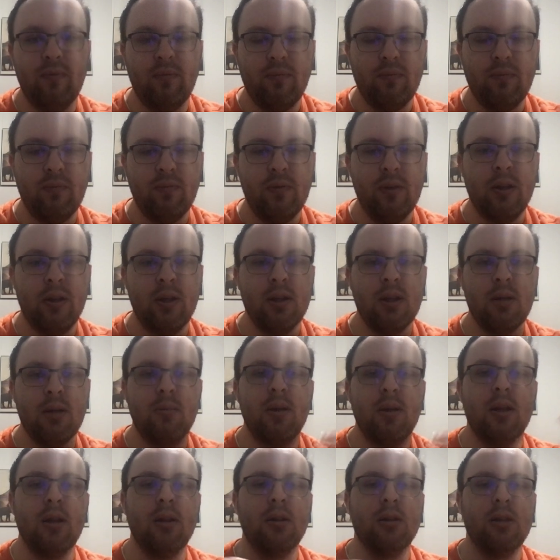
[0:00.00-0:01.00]
filling them
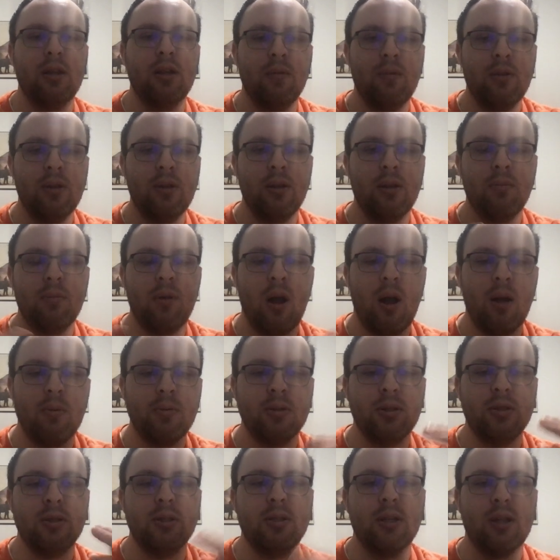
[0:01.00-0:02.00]
in, giving them
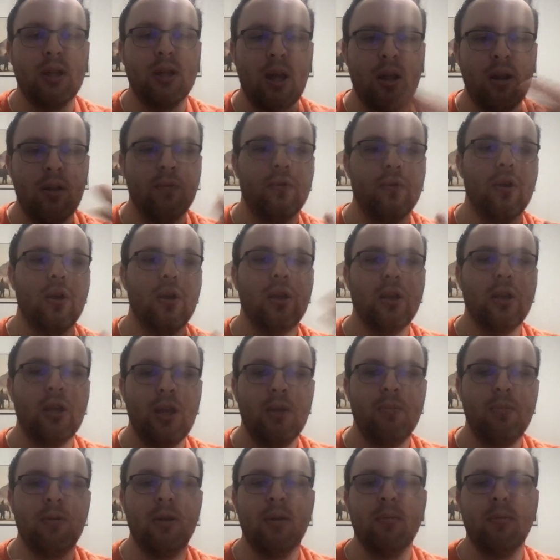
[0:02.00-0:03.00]
options to kind of
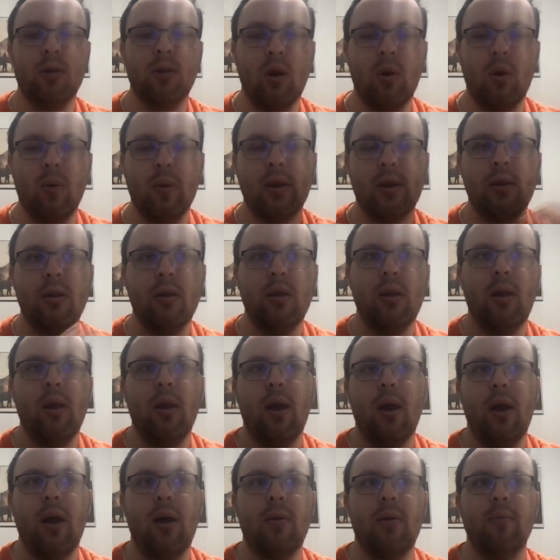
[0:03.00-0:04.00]
keep them going
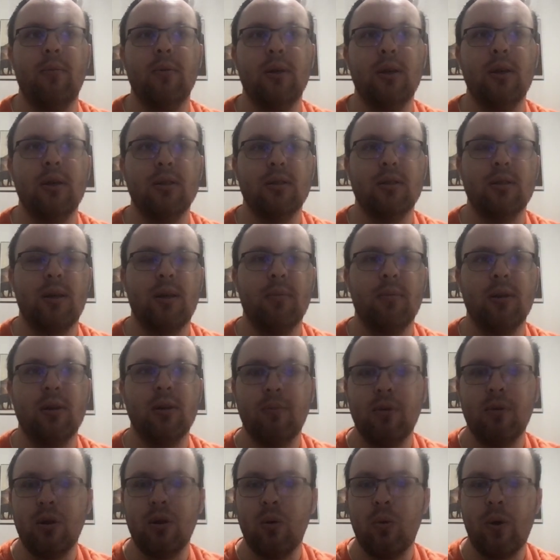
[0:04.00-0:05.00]
is something to
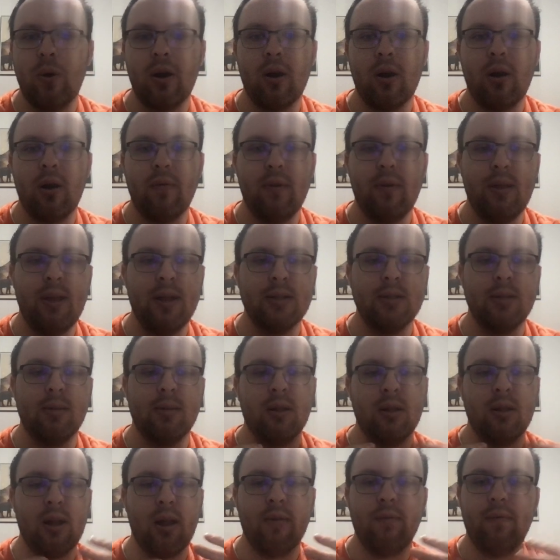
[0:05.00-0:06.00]
be aware of. And that's
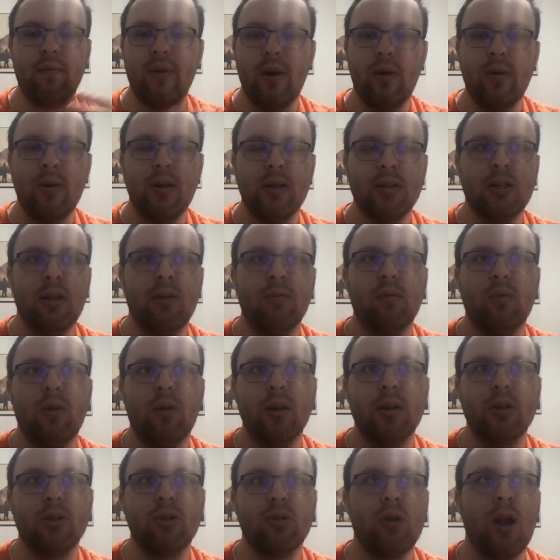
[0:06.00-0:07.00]
something that I've found as I've
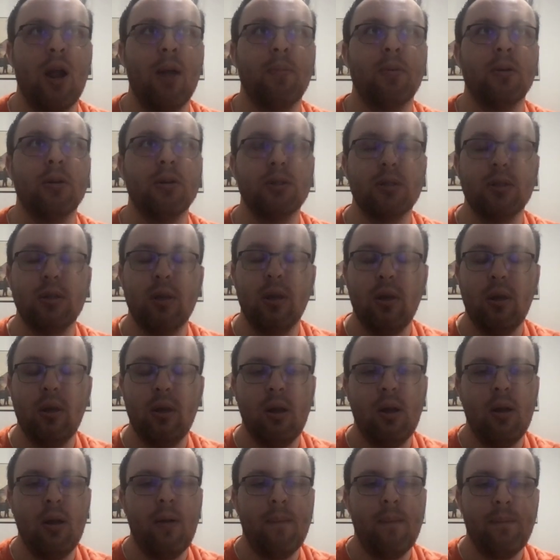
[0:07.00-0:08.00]
run trappers
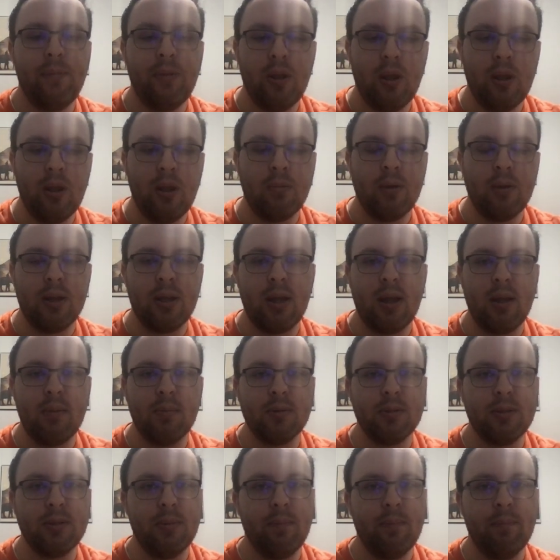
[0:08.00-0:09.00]
in my
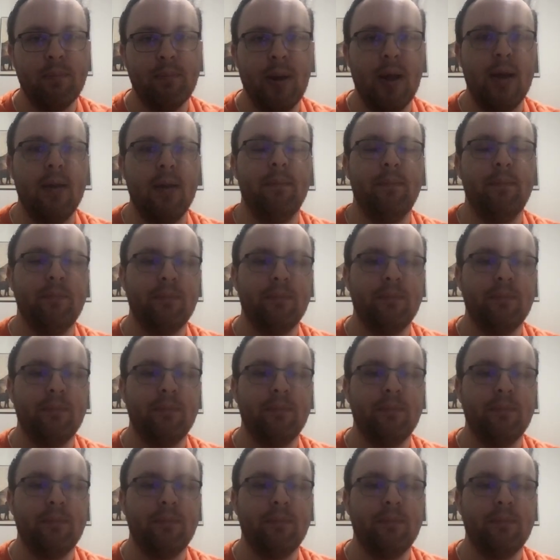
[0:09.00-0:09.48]
games. But